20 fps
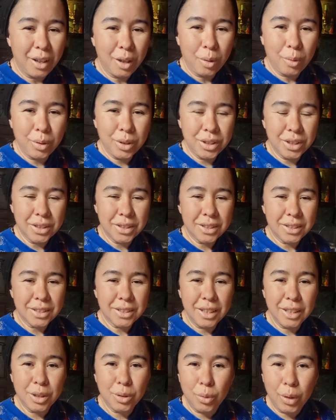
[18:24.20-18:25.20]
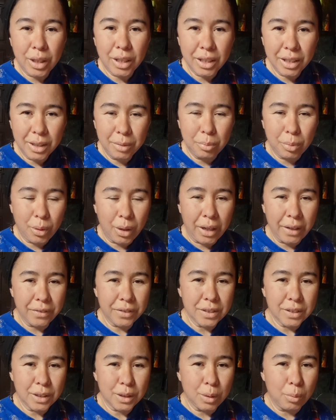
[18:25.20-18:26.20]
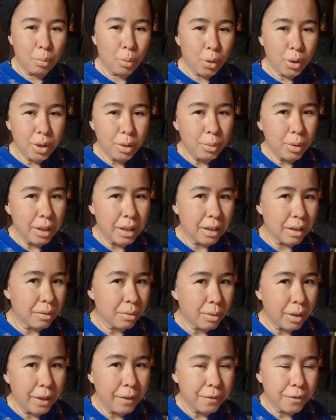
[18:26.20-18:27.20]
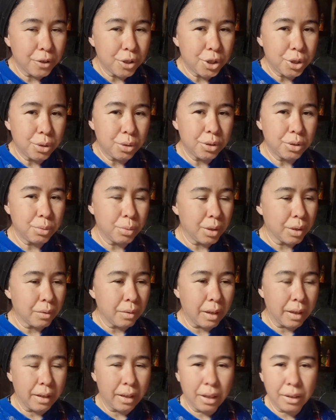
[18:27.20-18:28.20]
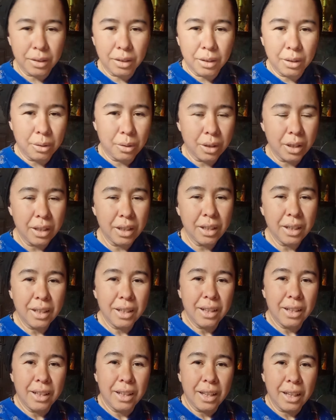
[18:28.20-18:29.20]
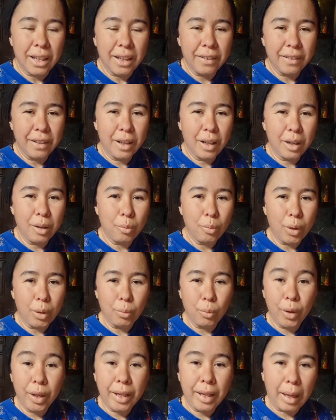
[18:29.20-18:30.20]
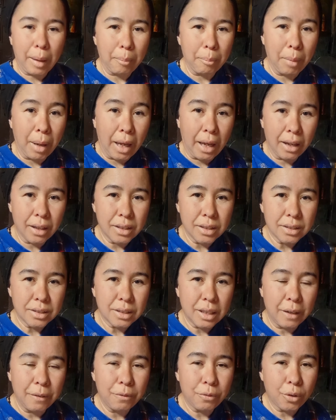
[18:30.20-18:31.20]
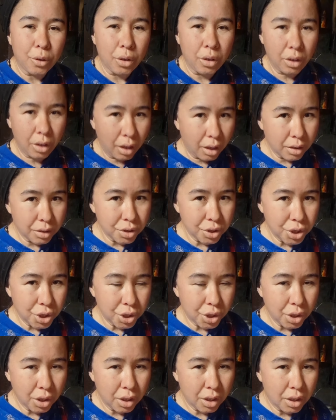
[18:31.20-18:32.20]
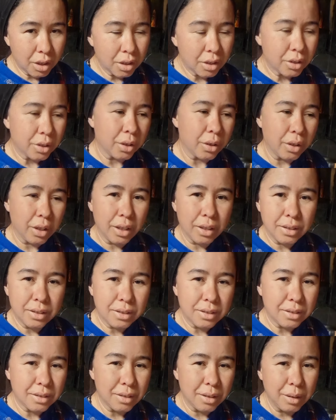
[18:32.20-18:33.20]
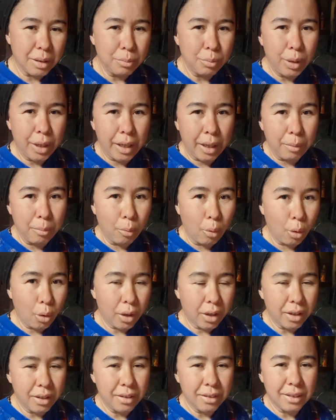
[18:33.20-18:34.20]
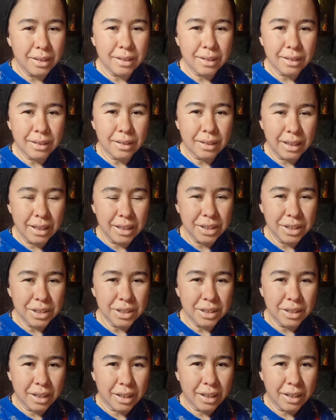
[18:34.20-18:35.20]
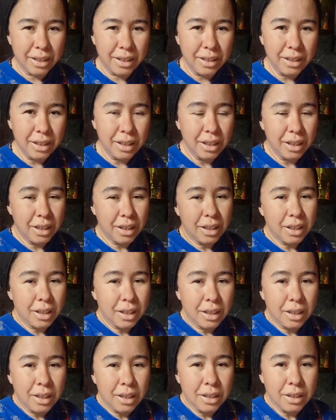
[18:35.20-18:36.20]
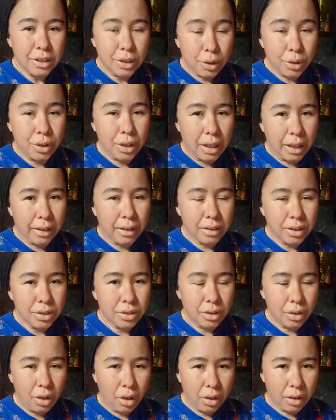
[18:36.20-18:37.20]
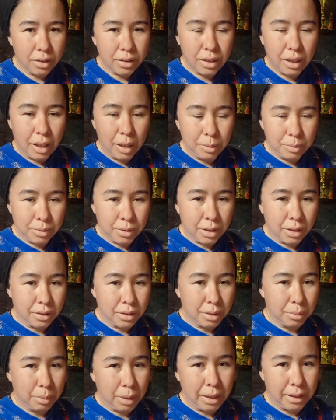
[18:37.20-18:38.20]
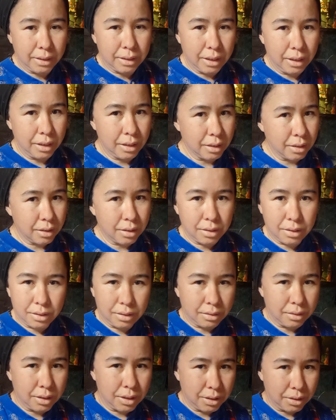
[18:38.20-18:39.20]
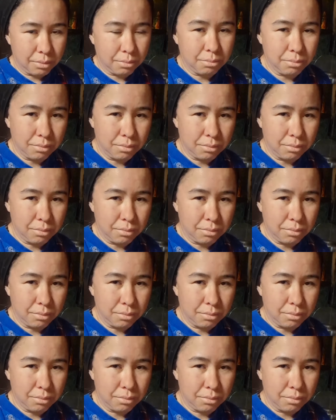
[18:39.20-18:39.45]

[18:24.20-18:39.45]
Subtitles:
just eat quickly breakfast in the morning. We get ready for church. We run out the door, and then when we come back, it's time for lunch. So we get more dishes dirty. So yeah, there's a lot of times that my sink is just